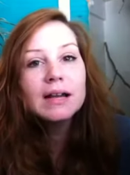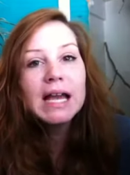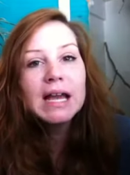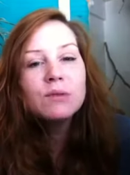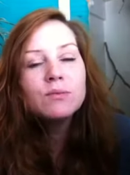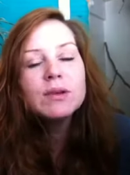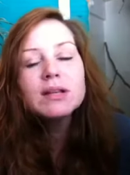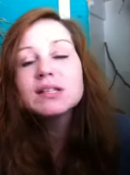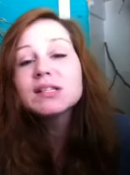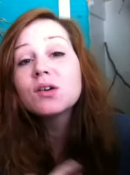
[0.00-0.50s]

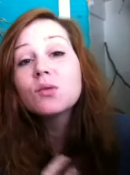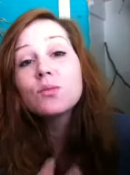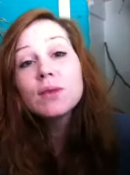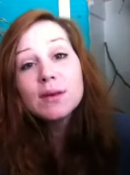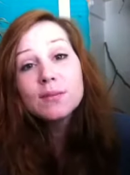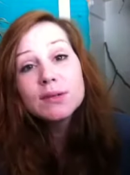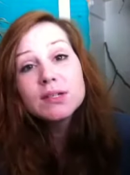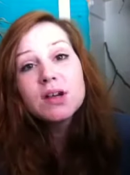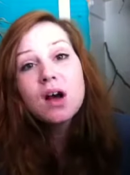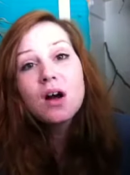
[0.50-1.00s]
and we we
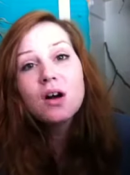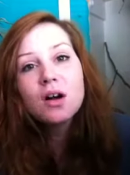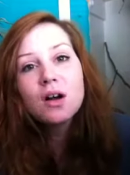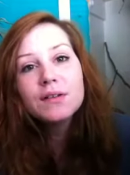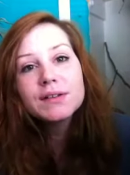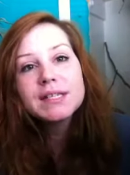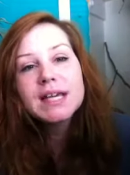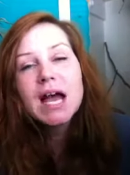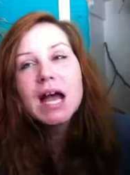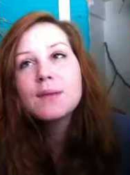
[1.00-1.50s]
would talk all
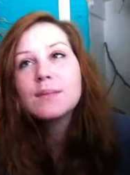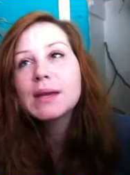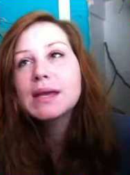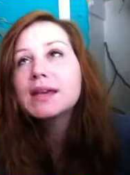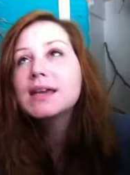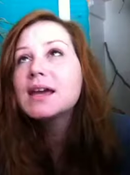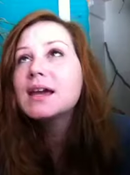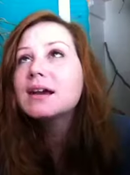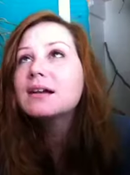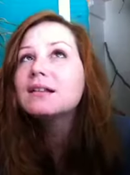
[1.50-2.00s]
the time
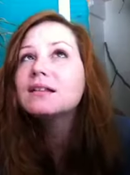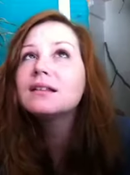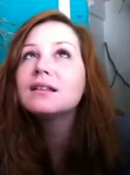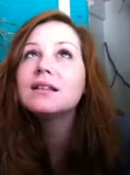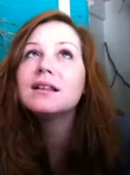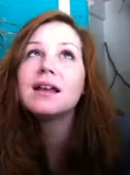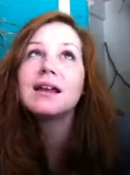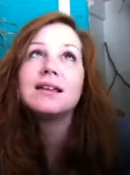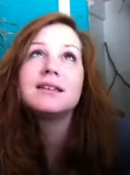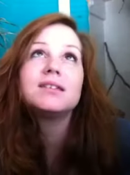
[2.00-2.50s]
and
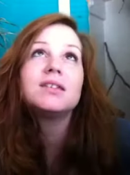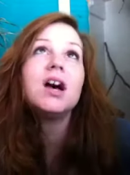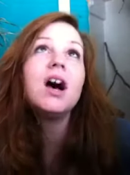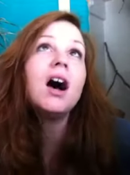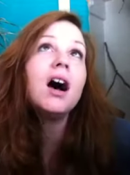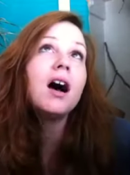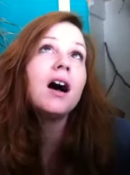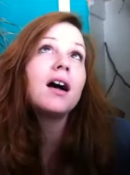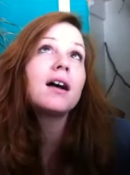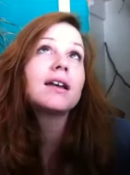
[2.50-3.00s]
giggle and
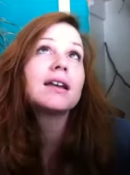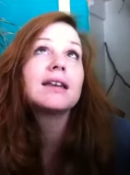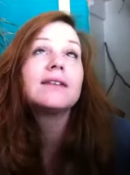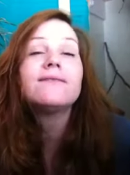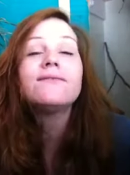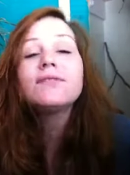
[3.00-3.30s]
talk and